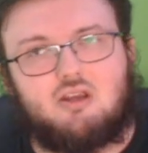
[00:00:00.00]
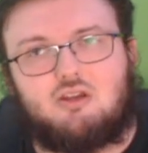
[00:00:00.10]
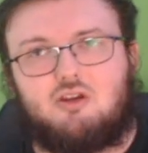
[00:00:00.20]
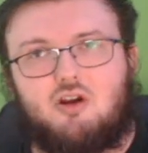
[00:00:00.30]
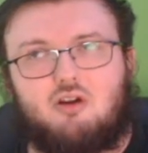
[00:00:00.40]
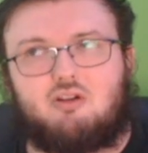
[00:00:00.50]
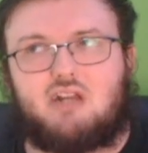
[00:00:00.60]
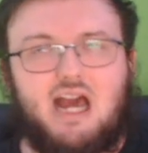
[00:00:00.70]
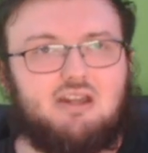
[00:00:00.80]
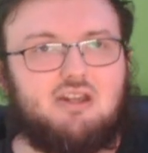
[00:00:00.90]
You're
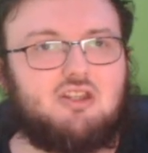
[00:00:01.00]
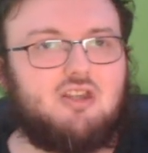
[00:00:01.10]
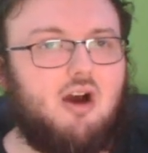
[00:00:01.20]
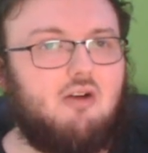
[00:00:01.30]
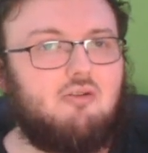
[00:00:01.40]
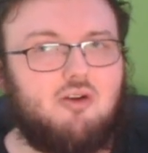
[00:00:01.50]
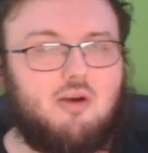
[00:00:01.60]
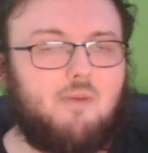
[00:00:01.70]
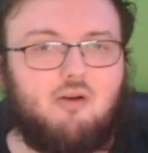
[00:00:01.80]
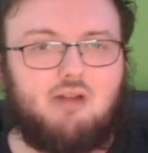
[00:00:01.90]
not going to show your
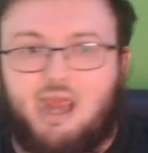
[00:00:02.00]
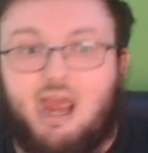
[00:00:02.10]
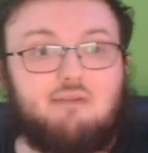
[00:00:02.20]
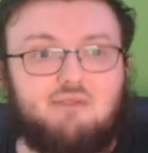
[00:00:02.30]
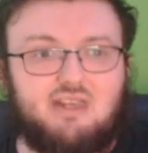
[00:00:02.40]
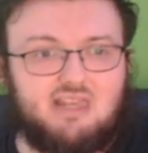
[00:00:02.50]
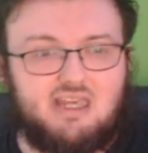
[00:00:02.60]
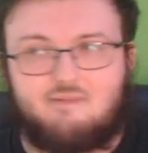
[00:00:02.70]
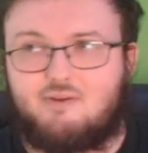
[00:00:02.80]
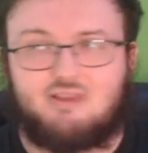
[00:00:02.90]
opponent everything
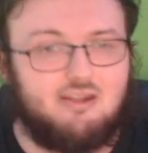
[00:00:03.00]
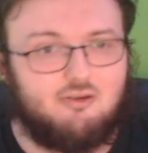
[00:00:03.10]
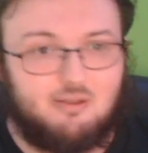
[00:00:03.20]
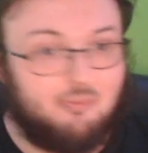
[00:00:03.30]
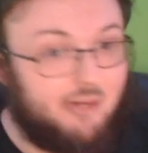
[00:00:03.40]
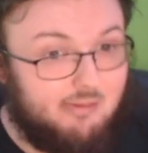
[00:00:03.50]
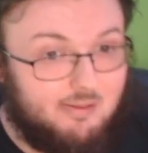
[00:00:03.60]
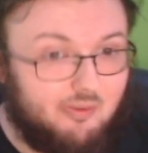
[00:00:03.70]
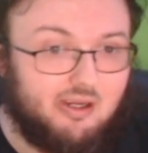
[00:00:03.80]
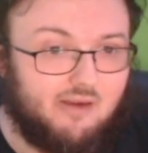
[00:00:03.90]
if you think you're going to play them in the
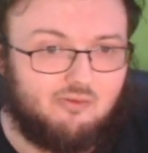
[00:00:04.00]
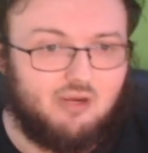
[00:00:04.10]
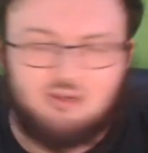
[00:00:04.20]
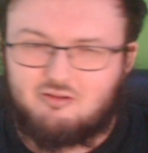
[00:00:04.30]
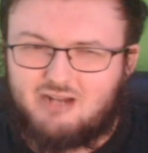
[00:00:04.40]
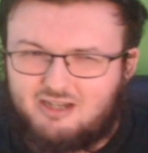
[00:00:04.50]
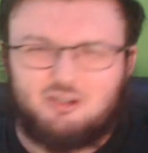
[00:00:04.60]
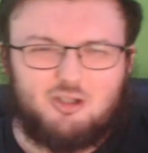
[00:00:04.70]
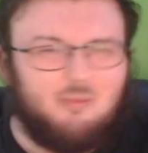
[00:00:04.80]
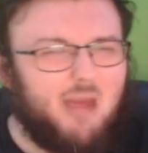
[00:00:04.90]
playoffs, right? You're not going
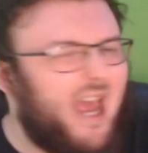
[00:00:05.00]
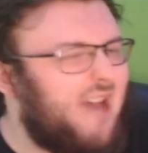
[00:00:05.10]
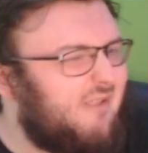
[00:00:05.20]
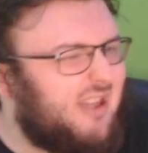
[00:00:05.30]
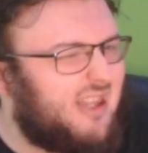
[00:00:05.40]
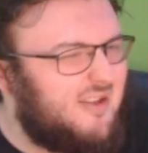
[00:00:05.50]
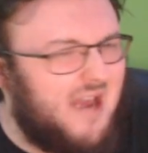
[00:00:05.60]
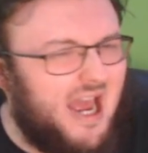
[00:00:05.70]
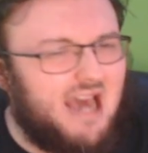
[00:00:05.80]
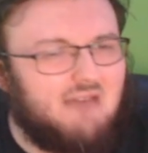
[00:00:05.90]
to show them everything you
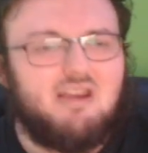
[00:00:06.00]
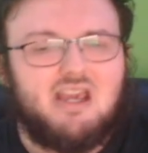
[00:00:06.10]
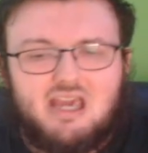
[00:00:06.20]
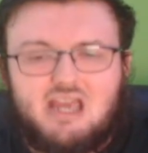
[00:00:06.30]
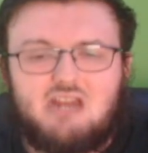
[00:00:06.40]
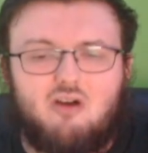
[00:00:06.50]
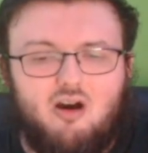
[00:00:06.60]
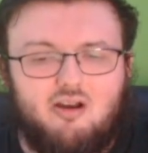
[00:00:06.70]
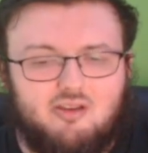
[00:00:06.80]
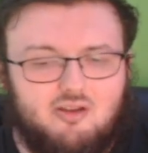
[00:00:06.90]
have in your
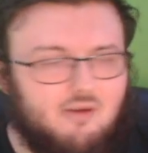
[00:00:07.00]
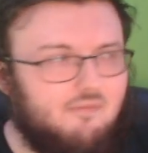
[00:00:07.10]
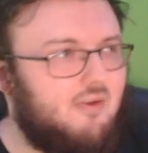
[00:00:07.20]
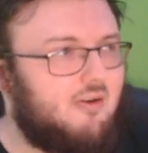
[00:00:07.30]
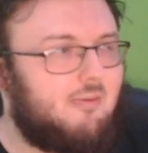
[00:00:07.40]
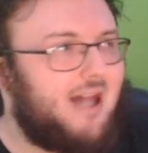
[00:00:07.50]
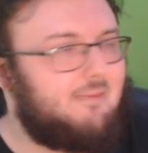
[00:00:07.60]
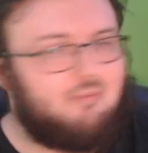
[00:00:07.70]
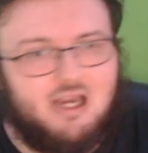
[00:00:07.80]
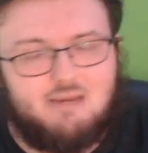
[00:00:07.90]
arsenal if you're about to
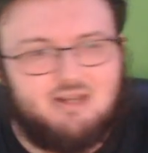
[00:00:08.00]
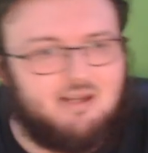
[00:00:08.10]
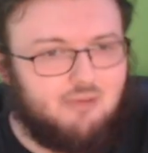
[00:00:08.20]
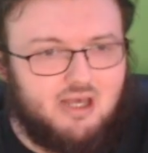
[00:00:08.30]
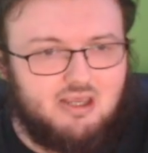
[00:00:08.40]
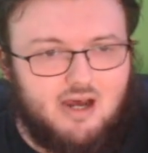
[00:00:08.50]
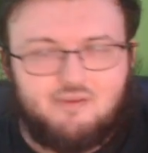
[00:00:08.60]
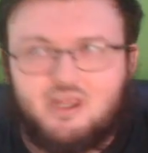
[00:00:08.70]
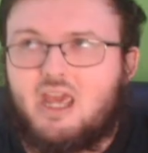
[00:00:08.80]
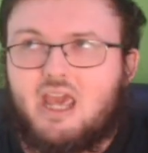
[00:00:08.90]
play them in the playoffs
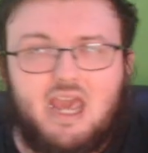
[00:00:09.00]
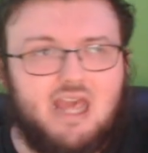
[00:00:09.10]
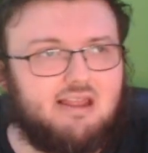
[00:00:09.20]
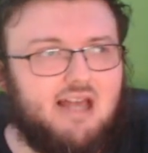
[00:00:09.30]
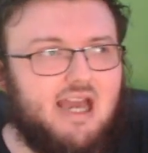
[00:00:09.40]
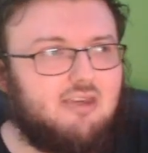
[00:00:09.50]
and, like,